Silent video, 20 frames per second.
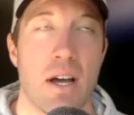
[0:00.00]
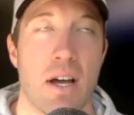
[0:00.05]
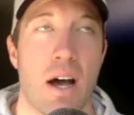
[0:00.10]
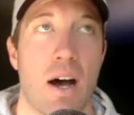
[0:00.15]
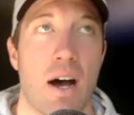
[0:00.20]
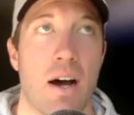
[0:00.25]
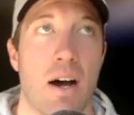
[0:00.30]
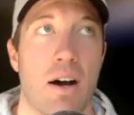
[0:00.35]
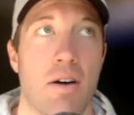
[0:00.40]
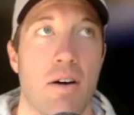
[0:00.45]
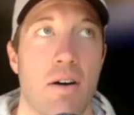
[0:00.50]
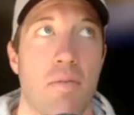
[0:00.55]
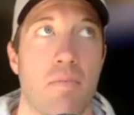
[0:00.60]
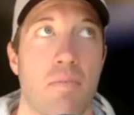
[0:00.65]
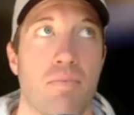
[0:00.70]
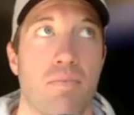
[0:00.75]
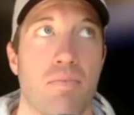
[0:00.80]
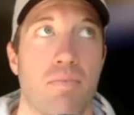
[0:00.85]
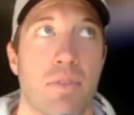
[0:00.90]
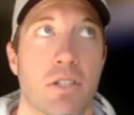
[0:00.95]

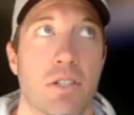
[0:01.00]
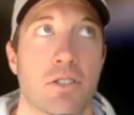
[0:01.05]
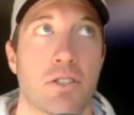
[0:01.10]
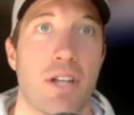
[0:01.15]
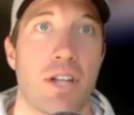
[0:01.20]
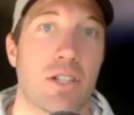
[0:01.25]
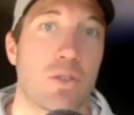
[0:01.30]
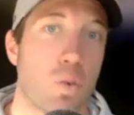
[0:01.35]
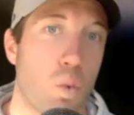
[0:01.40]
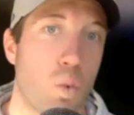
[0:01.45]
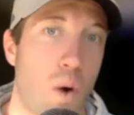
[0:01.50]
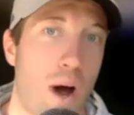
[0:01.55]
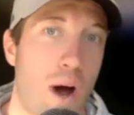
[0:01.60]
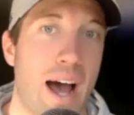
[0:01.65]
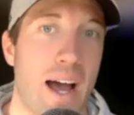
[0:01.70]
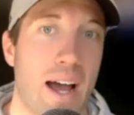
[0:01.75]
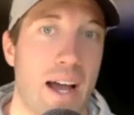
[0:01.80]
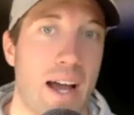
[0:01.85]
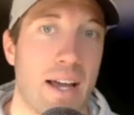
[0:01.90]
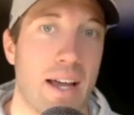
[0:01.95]
So that's
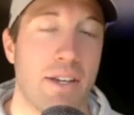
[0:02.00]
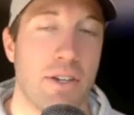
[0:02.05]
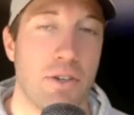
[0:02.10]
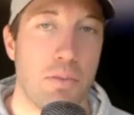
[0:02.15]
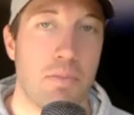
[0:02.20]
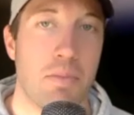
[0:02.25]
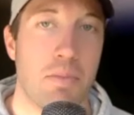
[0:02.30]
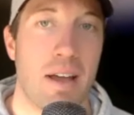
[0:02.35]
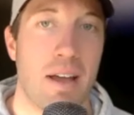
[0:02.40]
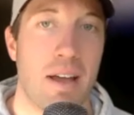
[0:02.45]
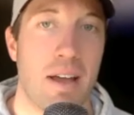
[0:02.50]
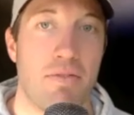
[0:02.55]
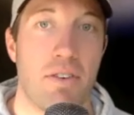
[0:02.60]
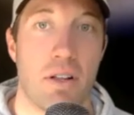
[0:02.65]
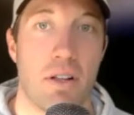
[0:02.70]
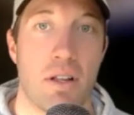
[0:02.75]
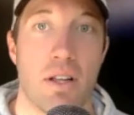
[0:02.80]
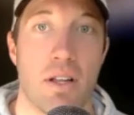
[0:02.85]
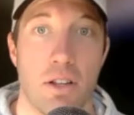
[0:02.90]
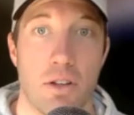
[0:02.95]
why you may
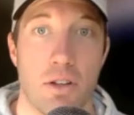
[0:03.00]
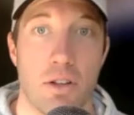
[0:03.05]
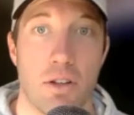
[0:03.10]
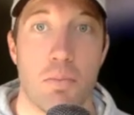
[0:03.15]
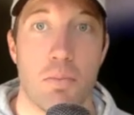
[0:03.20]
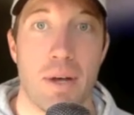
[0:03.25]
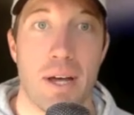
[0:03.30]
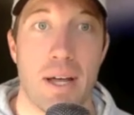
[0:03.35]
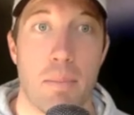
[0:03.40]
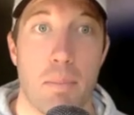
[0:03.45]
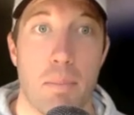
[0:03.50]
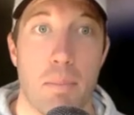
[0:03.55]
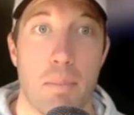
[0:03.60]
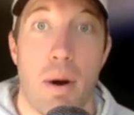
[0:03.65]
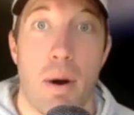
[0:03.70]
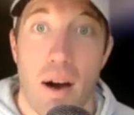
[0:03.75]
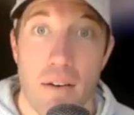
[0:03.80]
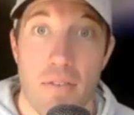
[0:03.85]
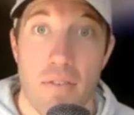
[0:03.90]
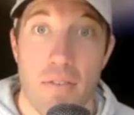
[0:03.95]
feel a little bit
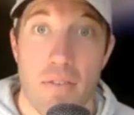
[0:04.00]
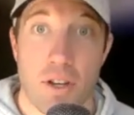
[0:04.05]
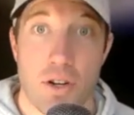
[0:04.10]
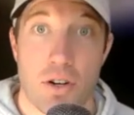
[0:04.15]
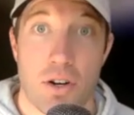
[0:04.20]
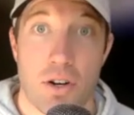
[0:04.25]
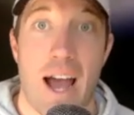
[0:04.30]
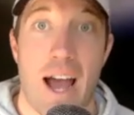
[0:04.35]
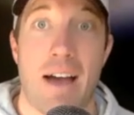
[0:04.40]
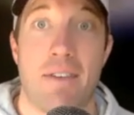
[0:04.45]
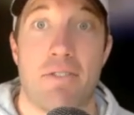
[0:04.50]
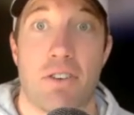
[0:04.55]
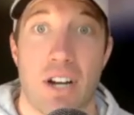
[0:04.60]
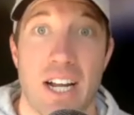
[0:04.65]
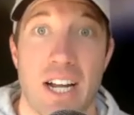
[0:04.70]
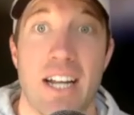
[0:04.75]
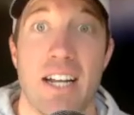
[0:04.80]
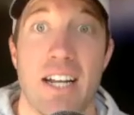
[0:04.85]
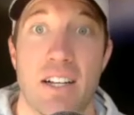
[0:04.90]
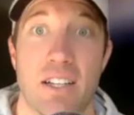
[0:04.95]
puffier after
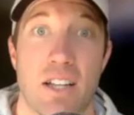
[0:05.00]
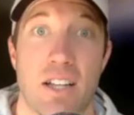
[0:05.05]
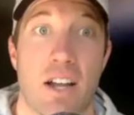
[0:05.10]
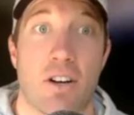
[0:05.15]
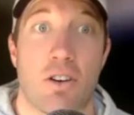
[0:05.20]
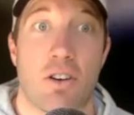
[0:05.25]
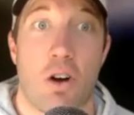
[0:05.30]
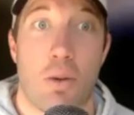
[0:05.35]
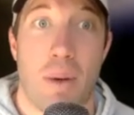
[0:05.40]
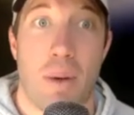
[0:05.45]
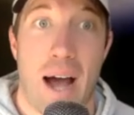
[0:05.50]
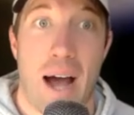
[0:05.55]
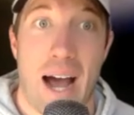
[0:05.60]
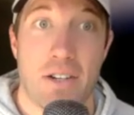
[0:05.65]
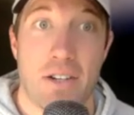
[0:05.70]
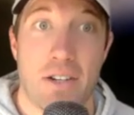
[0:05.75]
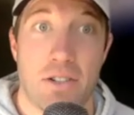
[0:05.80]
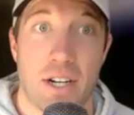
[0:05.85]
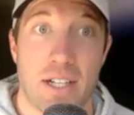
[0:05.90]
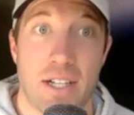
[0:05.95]
eating a lot of
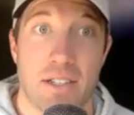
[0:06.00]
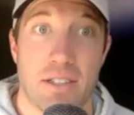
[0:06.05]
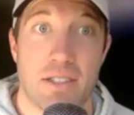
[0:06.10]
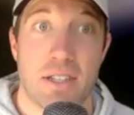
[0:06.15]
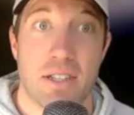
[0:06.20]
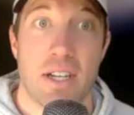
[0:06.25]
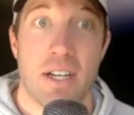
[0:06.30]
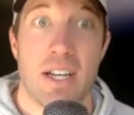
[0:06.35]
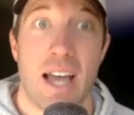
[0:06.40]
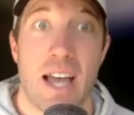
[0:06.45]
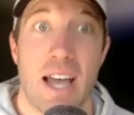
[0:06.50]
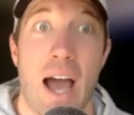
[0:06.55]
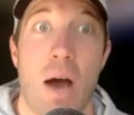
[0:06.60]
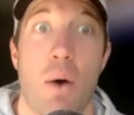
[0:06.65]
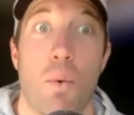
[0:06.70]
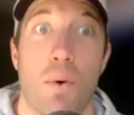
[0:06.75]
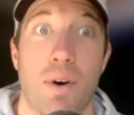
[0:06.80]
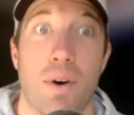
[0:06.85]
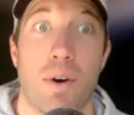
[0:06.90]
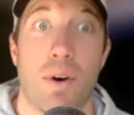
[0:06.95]
carbohydrates at
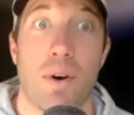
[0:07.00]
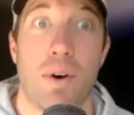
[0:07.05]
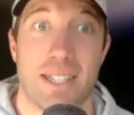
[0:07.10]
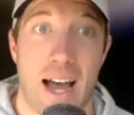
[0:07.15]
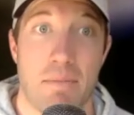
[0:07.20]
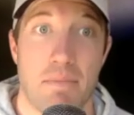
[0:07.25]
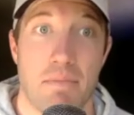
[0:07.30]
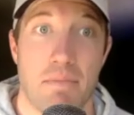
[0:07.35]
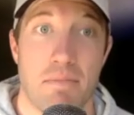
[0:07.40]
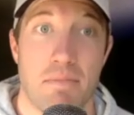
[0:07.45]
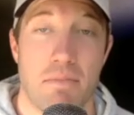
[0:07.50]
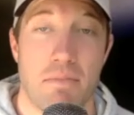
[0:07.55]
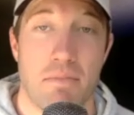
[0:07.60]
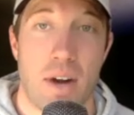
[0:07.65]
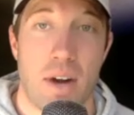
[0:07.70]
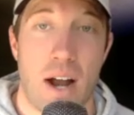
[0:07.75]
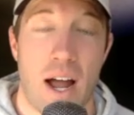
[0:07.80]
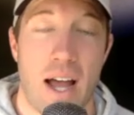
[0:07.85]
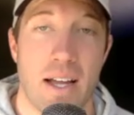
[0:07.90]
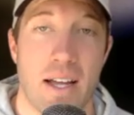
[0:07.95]
one time,
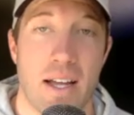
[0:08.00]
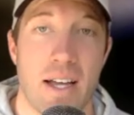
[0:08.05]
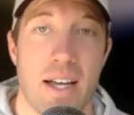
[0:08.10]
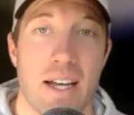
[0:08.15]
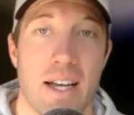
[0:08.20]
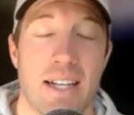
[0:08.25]
right?